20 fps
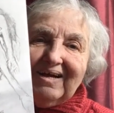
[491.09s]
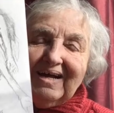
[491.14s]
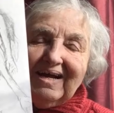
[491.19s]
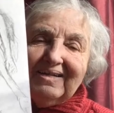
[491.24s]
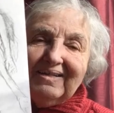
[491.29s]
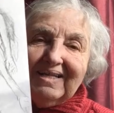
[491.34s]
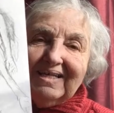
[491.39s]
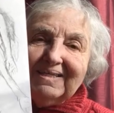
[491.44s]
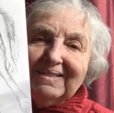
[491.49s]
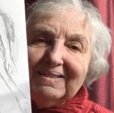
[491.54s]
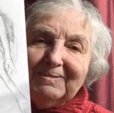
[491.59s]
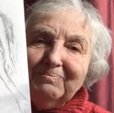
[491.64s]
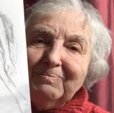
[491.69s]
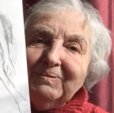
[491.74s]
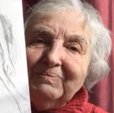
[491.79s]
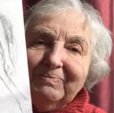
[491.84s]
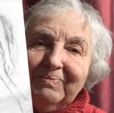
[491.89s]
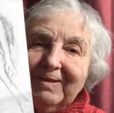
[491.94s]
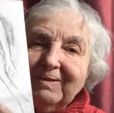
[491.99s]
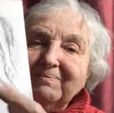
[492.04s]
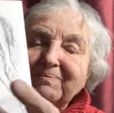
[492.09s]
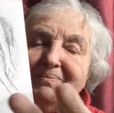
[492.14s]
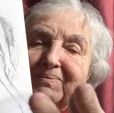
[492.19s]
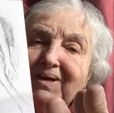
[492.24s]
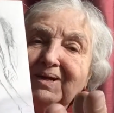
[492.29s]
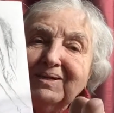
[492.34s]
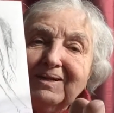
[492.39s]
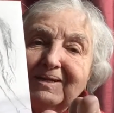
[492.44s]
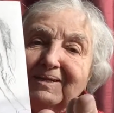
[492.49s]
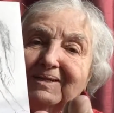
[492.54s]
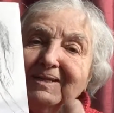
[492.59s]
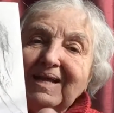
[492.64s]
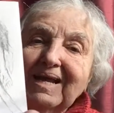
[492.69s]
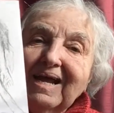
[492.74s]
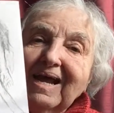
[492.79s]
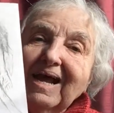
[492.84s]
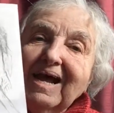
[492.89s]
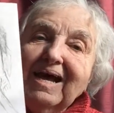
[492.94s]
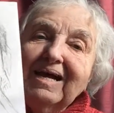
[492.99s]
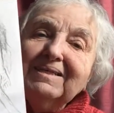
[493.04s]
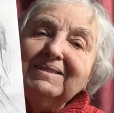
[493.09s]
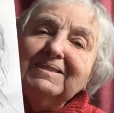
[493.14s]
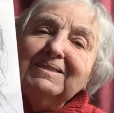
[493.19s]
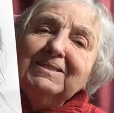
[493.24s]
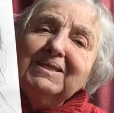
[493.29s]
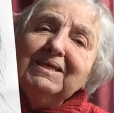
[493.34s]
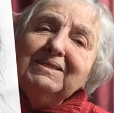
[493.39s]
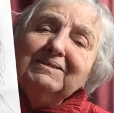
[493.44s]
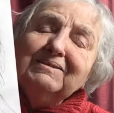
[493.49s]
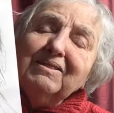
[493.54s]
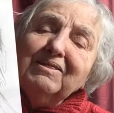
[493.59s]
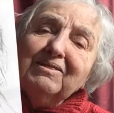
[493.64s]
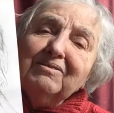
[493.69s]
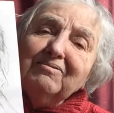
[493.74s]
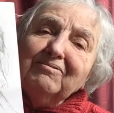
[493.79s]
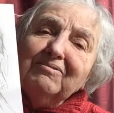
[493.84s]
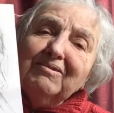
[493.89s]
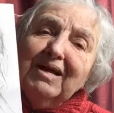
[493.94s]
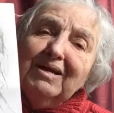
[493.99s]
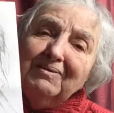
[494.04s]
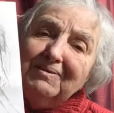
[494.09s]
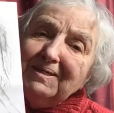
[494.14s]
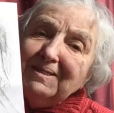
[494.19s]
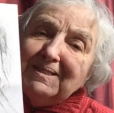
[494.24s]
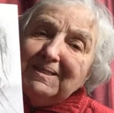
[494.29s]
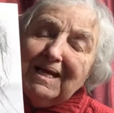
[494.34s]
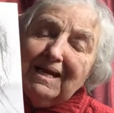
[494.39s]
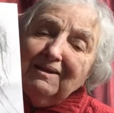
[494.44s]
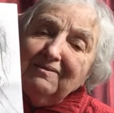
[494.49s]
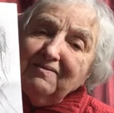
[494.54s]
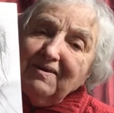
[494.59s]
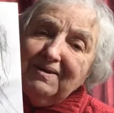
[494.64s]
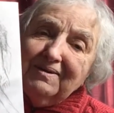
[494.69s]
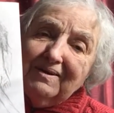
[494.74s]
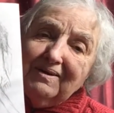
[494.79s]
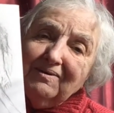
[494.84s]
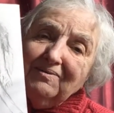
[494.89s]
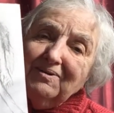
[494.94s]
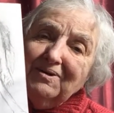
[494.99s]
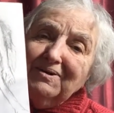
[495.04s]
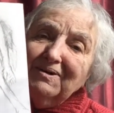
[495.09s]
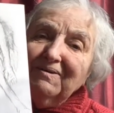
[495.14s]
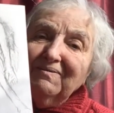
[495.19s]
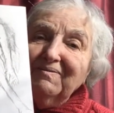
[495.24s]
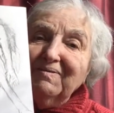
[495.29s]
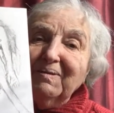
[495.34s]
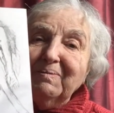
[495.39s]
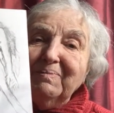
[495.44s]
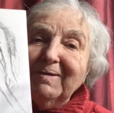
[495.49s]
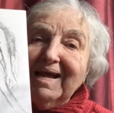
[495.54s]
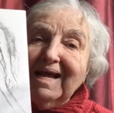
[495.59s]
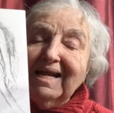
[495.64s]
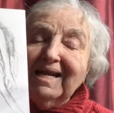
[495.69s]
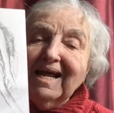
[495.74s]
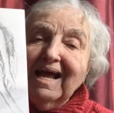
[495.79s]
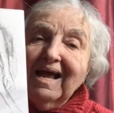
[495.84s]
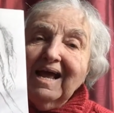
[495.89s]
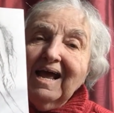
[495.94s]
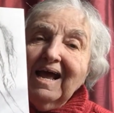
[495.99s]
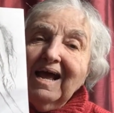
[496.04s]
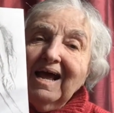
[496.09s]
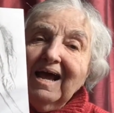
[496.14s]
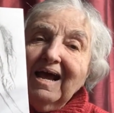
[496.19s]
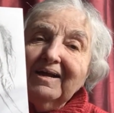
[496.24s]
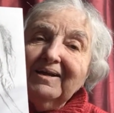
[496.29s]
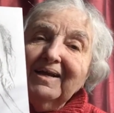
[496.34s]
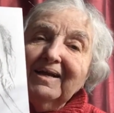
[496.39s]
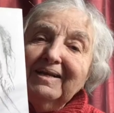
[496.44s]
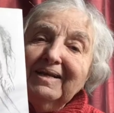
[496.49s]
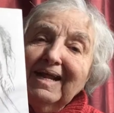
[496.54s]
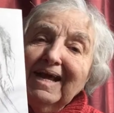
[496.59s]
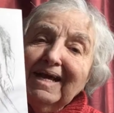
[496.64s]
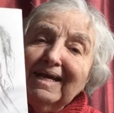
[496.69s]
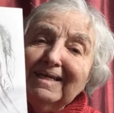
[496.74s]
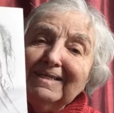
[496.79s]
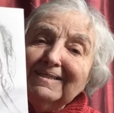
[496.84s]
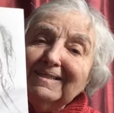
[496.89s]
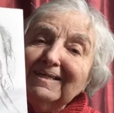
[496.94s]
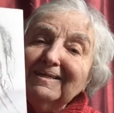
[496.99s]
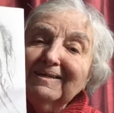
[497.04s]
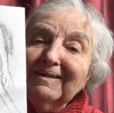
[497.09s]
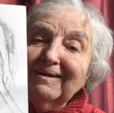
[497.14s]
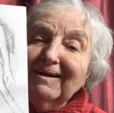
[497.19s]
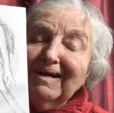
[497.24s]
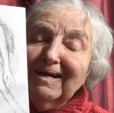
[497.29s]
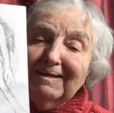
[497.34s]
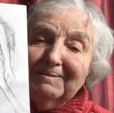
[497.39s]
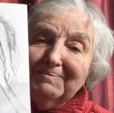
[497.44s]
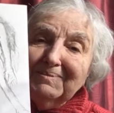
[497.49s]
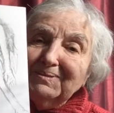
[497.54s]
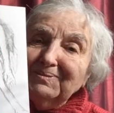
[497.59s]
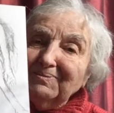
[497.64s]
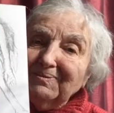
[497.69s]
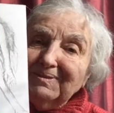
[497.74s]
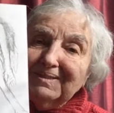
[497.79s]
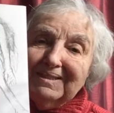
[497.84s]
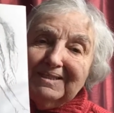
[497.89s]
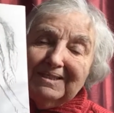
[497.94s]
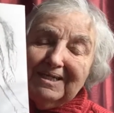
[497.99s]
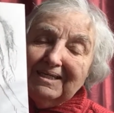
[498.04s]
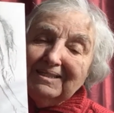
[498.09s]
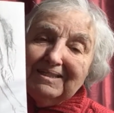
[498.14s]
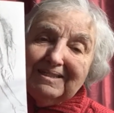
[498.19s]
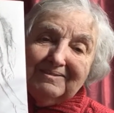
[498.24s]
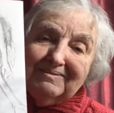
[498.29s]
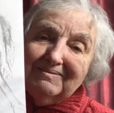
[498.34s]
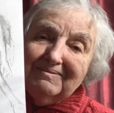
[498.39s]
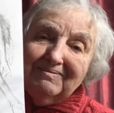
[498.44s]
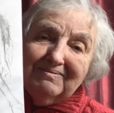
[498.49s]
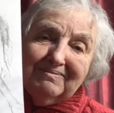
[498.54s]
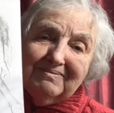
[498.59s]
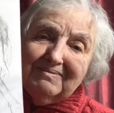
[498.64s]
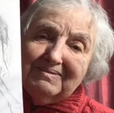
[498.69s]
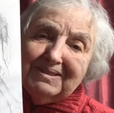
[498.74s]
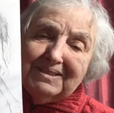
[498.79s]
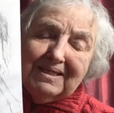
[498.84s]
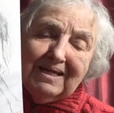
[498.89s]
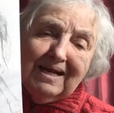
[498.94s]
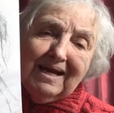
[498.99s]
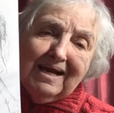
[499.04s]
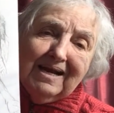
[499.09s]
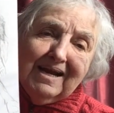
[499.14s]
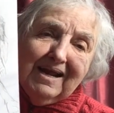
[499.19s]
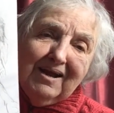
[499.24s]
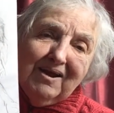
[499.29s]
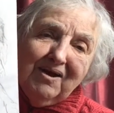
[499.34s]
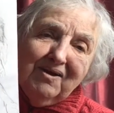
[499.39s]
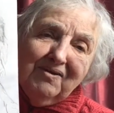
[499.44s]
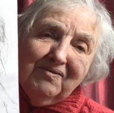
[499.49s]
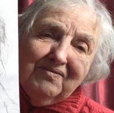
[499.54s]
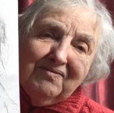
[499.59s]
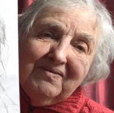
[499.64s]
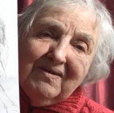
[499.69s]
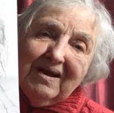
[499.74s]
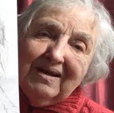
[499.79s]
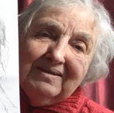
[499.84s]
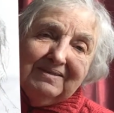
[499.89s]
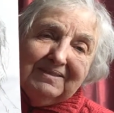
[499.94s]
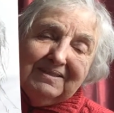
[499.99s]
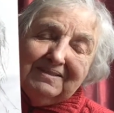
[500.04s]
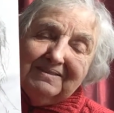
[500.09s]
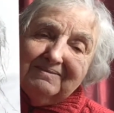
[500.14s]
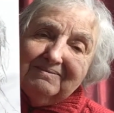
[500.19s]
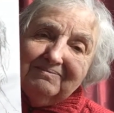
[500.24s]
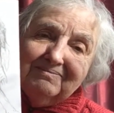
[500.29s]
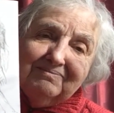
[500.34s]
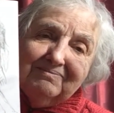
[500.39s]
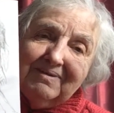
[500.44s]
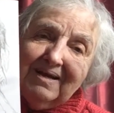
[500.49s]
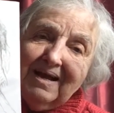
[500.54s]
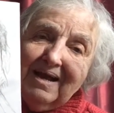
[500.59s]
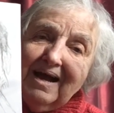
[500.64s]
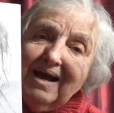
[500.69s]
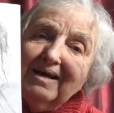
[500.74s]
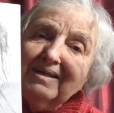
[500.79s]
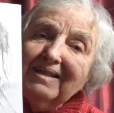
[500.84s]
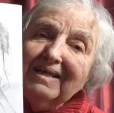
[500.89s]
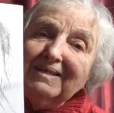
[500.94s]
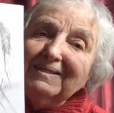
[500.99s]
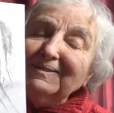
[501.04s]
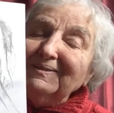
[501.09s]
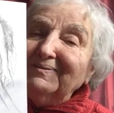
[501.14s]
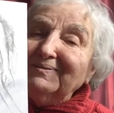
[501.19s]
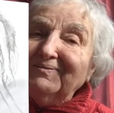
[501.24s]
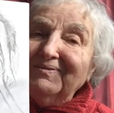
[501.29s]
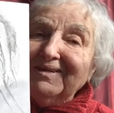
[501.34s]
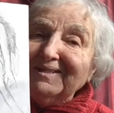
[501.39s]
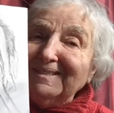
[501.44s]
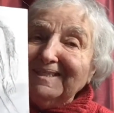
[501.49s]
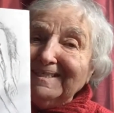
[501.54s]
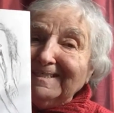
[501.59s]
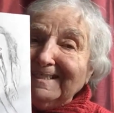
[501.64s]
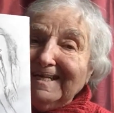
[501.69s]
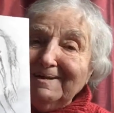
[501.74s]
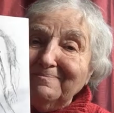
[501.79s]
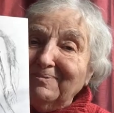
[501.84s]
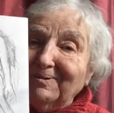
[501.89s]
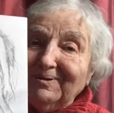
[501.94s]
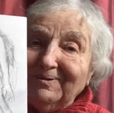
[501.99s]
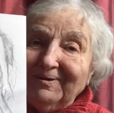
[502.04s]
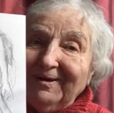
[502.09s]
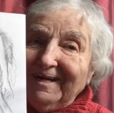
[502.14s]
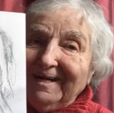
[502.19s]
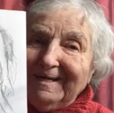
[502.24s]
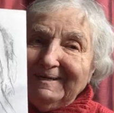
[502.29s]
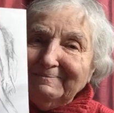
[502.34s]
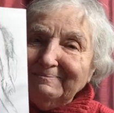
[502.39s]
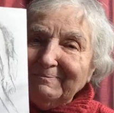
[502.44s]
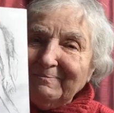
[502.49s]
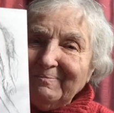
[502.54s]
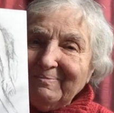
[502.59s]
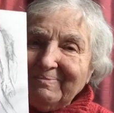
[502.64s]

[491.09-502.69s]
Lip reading: And this model has just thrown herself on the corner of the bed, and her legs and her arms were just sliding off, and I think she's fast asleep already.